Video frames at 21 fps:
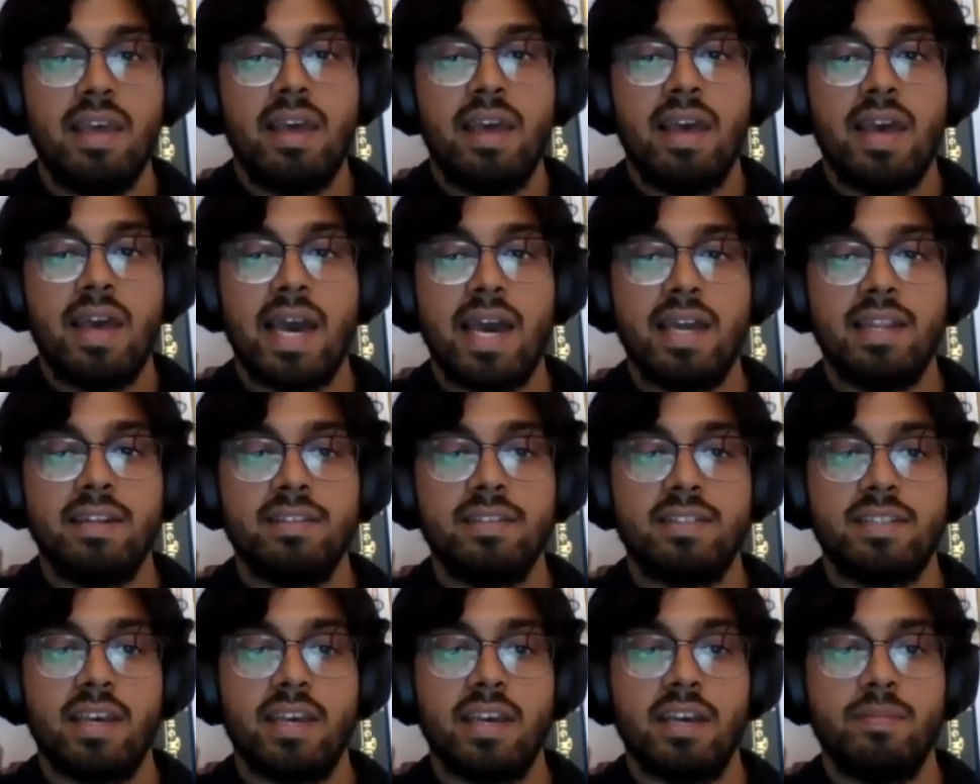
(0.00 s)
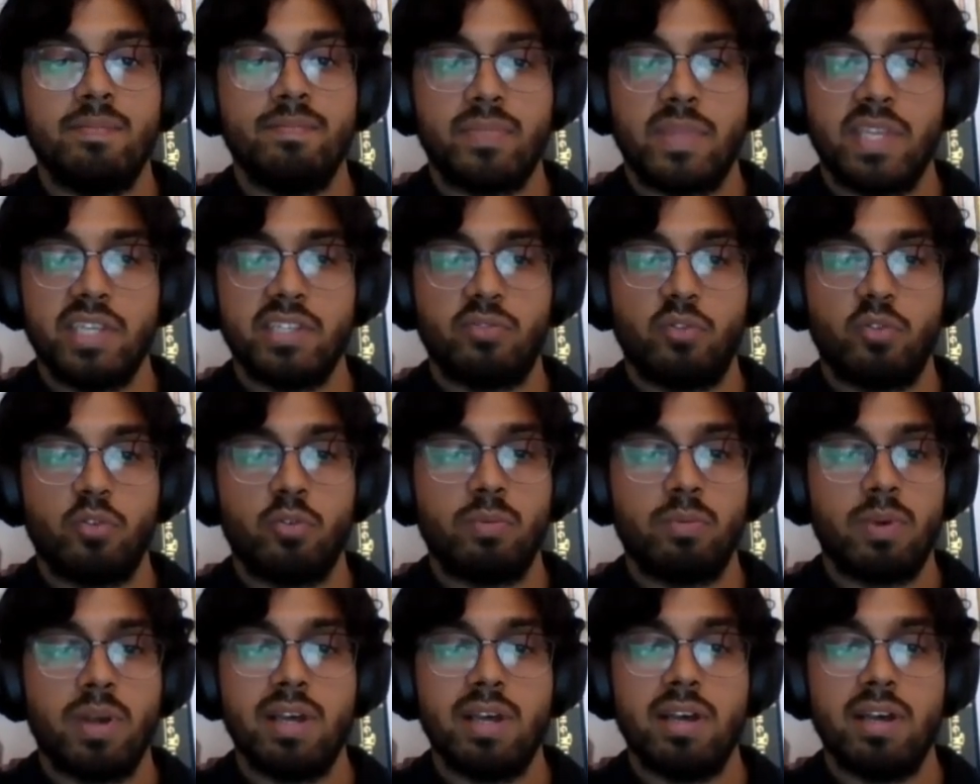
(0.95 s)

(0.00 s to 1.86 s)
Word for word: and these are all